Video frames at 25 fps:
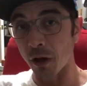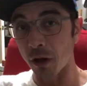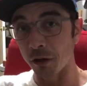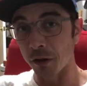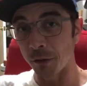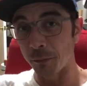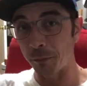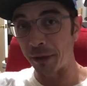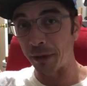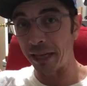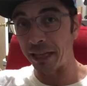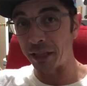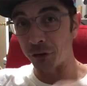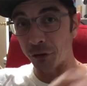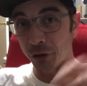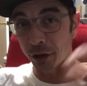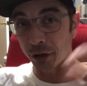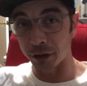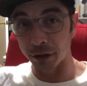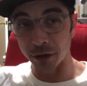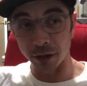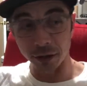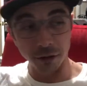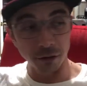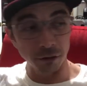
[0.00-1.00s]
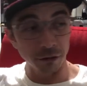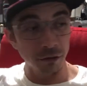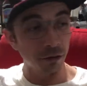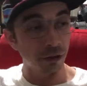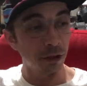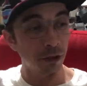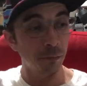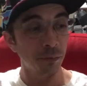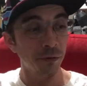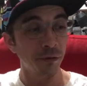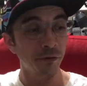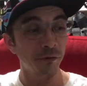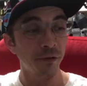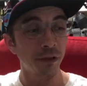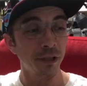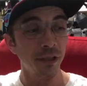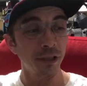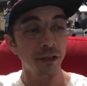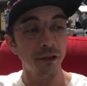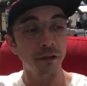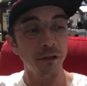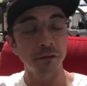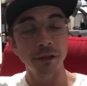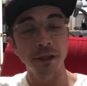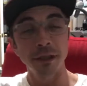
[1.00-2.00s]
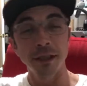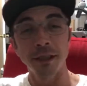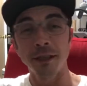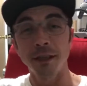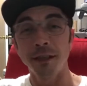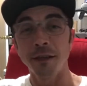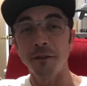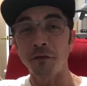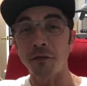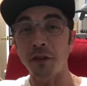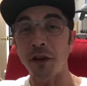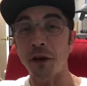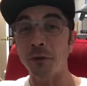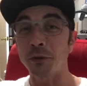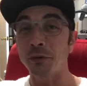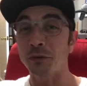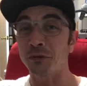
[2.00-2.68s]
bike trailer, a little clip of the video. That was